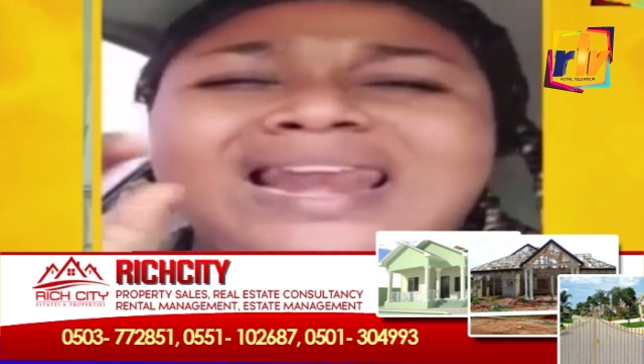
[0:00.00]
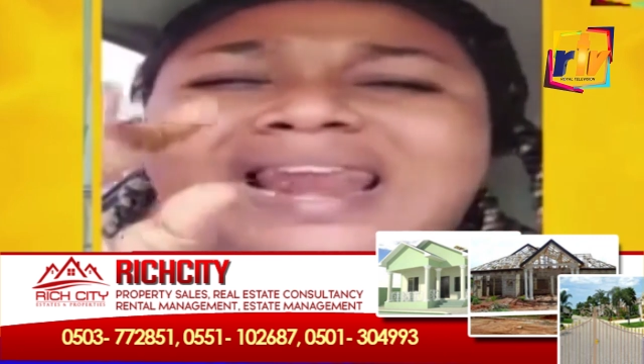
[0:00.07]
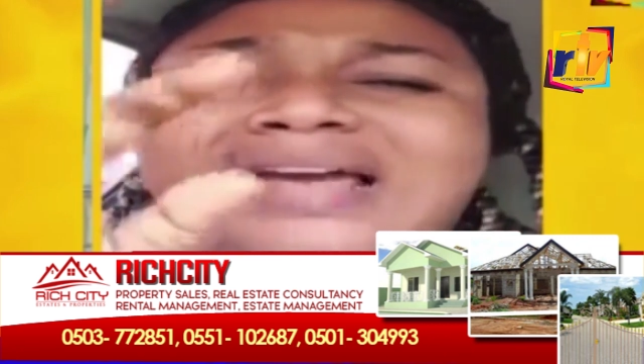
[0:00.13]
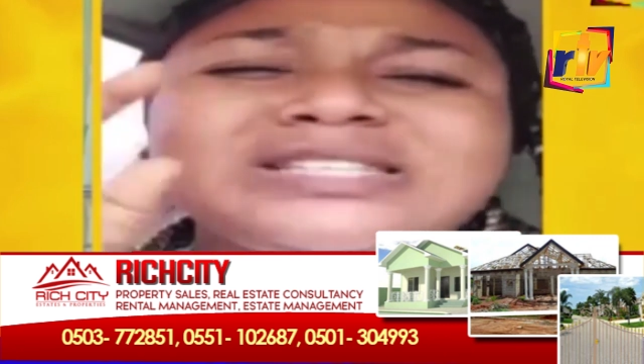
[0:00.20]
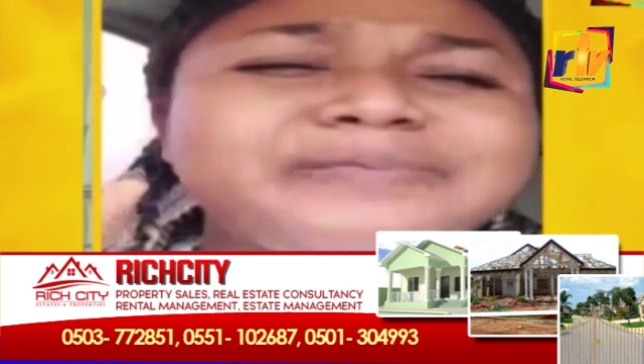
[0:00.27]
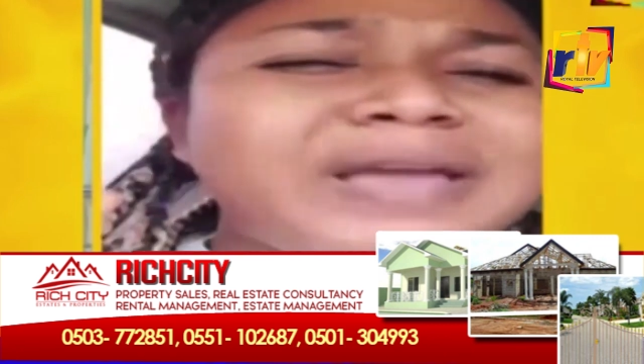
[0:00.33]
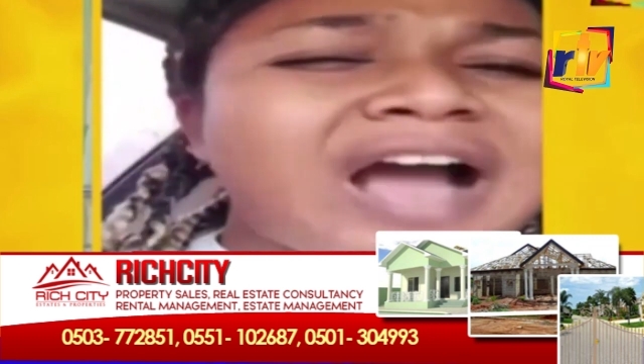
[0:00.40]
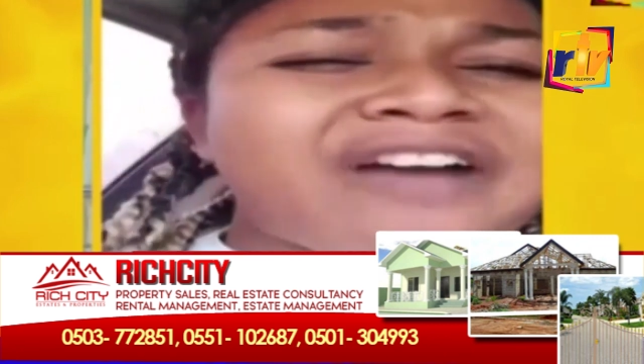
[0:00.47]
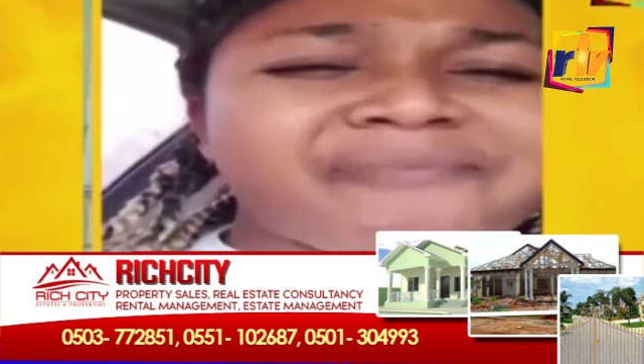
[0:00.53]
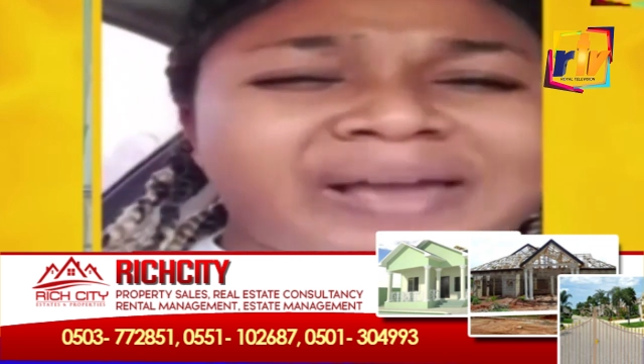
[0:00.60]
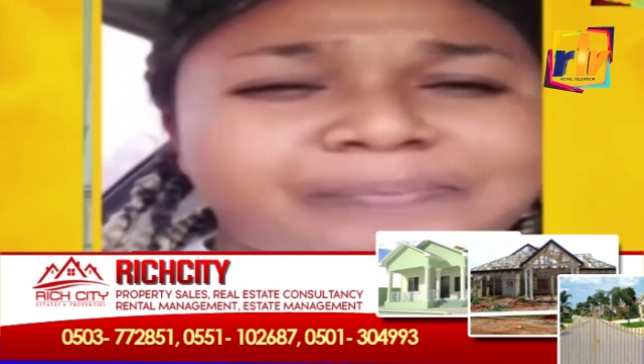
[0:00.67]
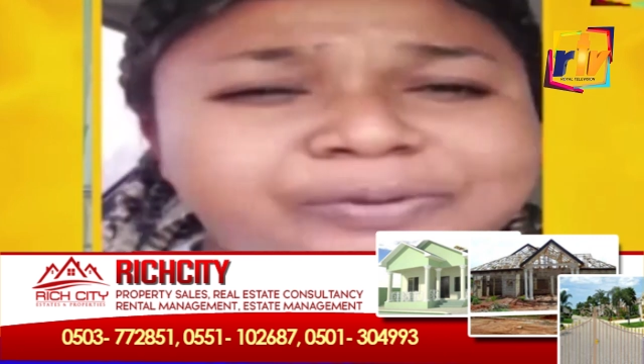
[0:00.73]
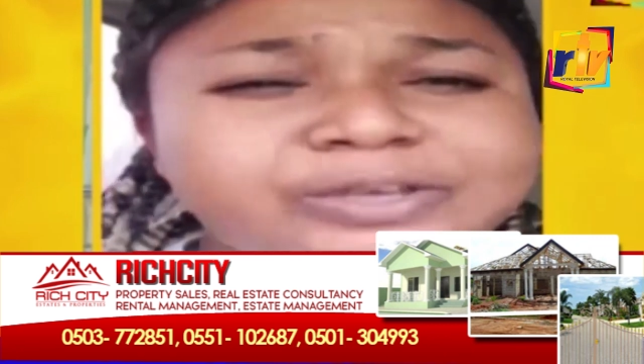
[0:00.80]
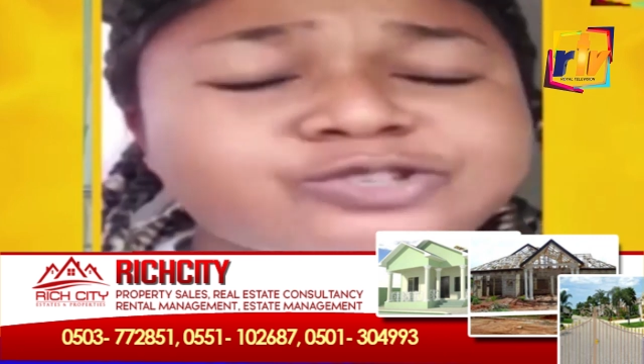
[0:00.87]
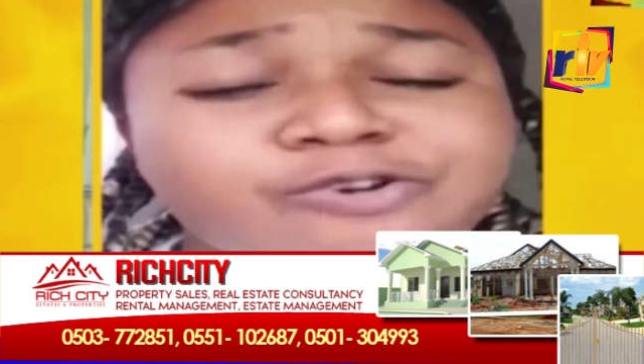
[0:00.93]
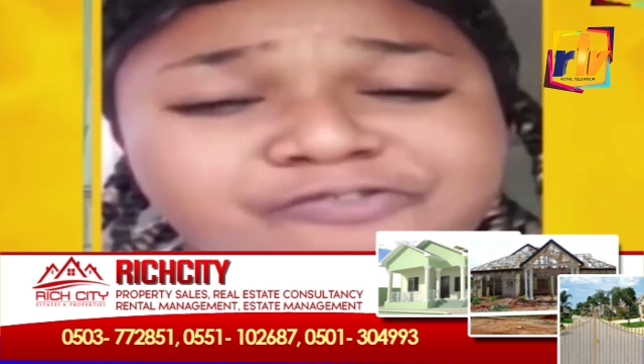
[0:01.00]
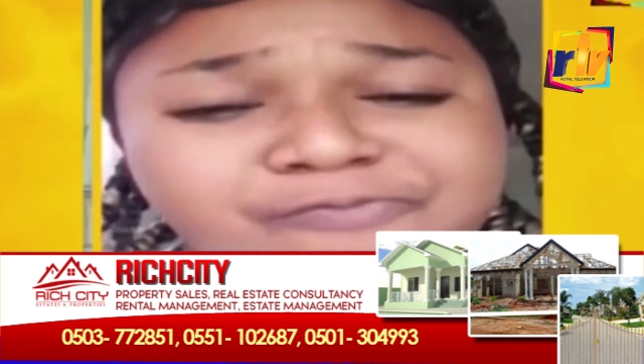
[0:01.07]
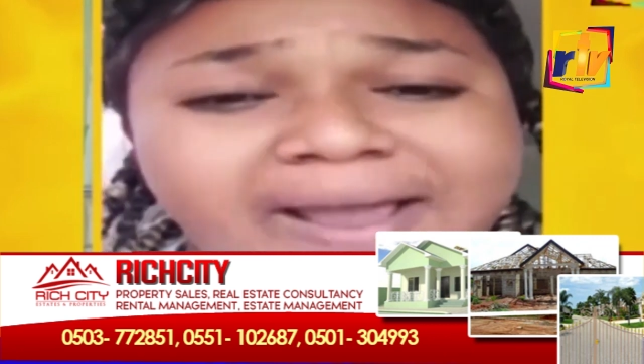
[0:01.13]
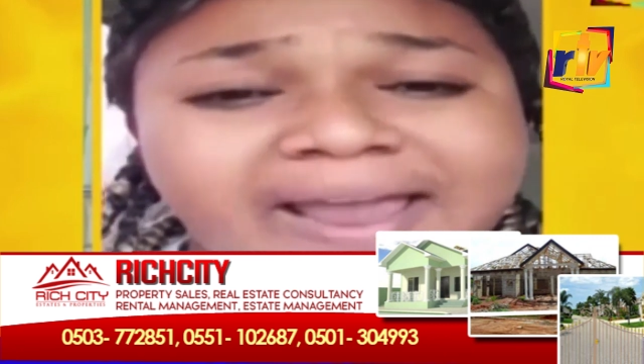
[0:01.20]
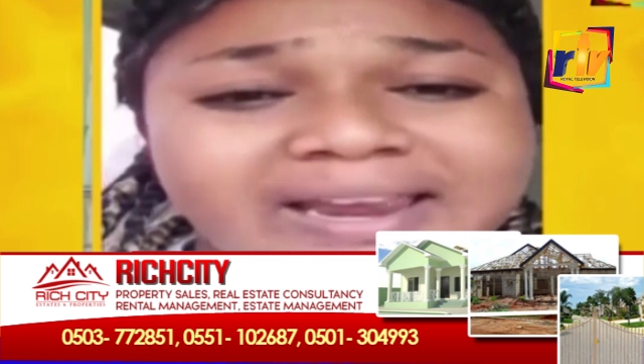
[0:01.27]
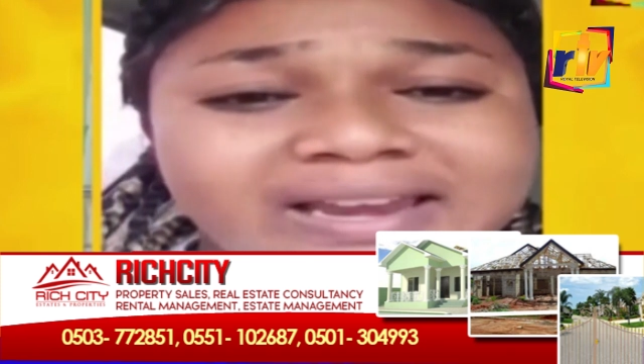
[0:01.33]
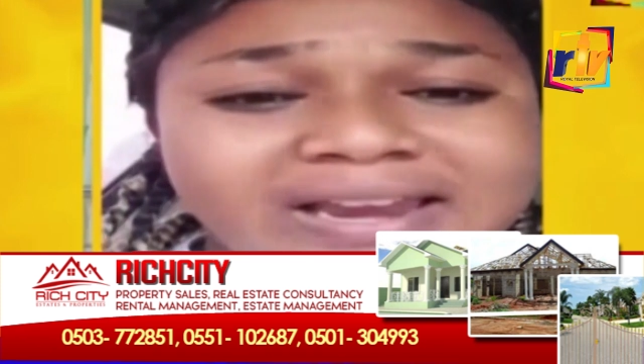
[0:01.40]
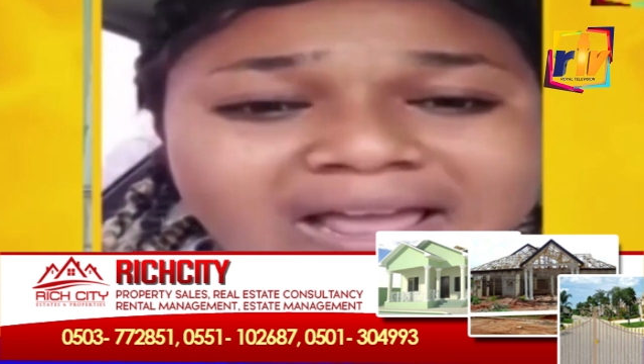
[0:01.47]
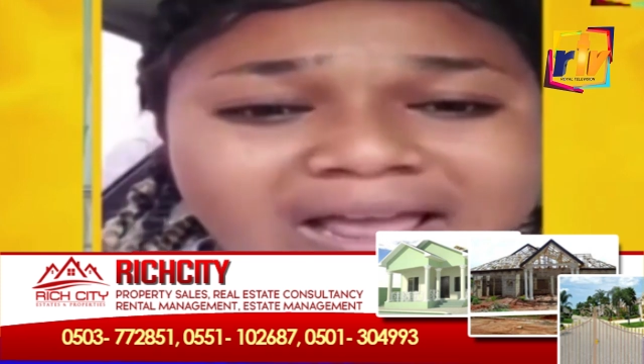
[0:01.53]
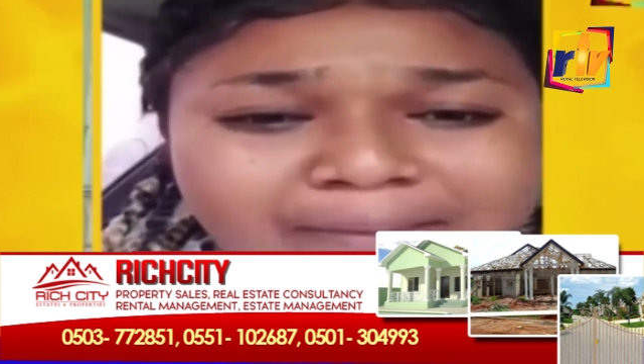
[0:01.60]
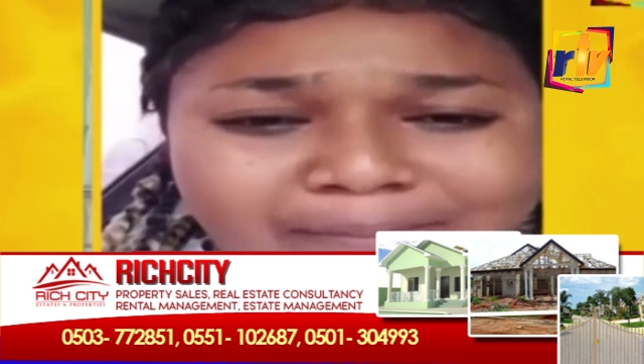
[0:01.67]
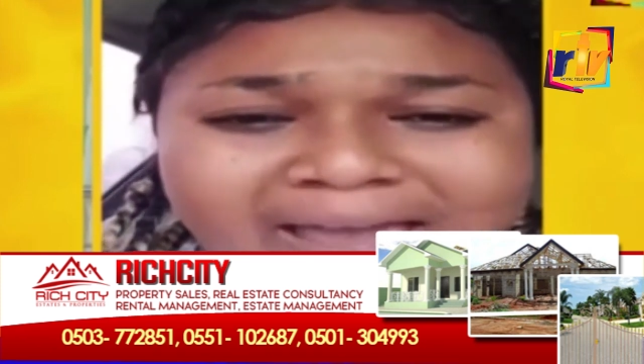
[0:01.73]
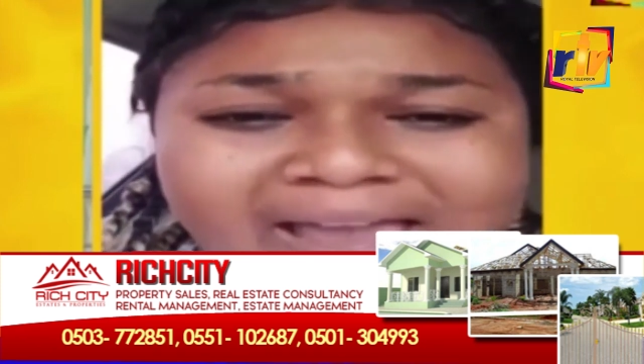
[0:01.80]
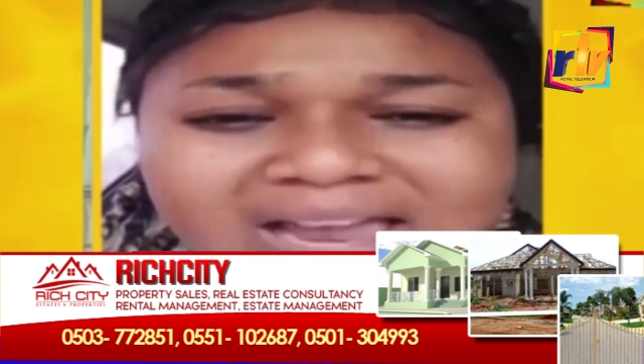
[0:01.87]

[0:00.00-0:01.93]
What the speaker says: let me have my peace of mind.